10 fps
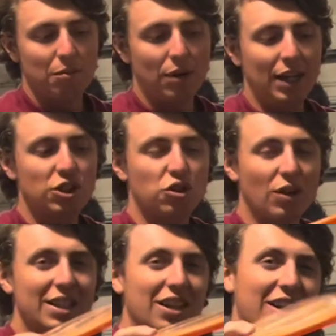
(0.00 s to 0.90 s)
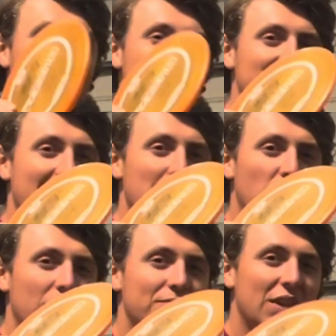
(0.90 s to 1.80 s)
Probably straight to
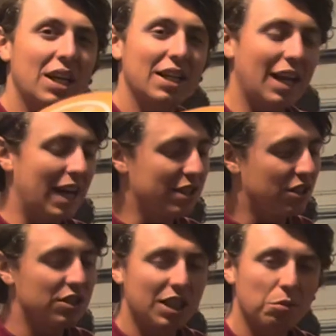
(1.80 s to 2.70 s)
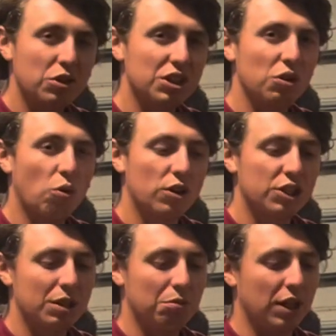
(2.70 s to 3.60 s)
understable. Not as understable as the
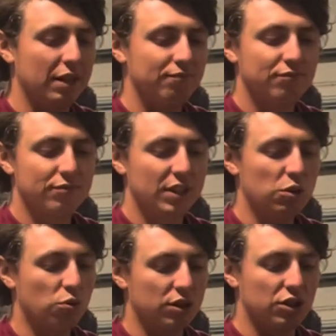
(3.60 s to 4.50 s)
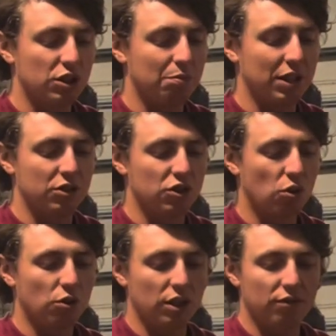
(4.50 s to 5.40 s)
Origin, but this one's just been
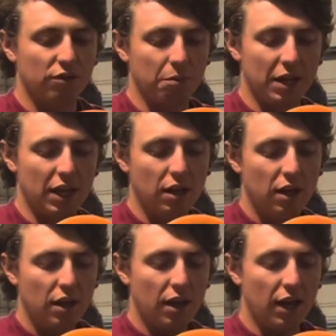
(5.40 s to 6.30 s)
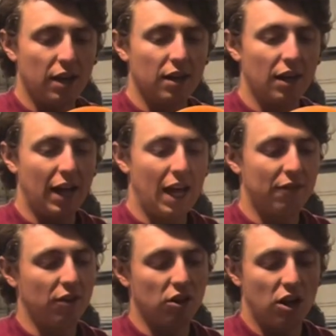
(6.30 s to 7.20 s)
so good for me and had
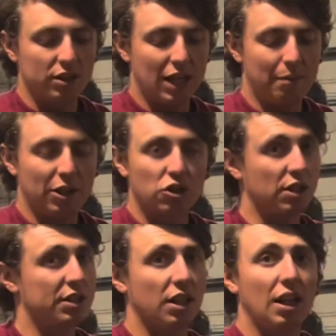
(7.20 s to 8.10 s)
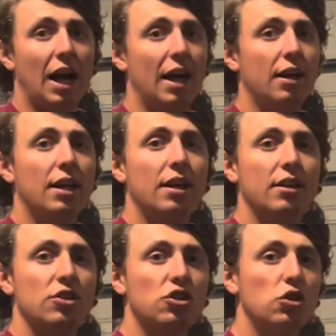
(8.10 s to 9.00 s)
it for a long time. I trust it a lot.
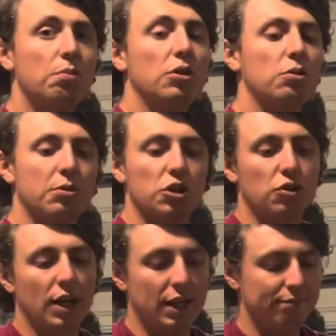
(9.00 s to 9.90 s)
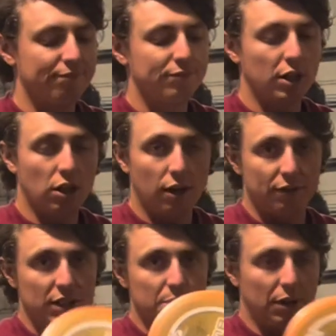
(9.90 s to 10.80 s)
Super duper straight.
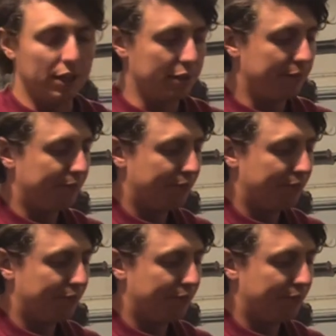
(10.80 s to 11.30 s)
Love this buzz.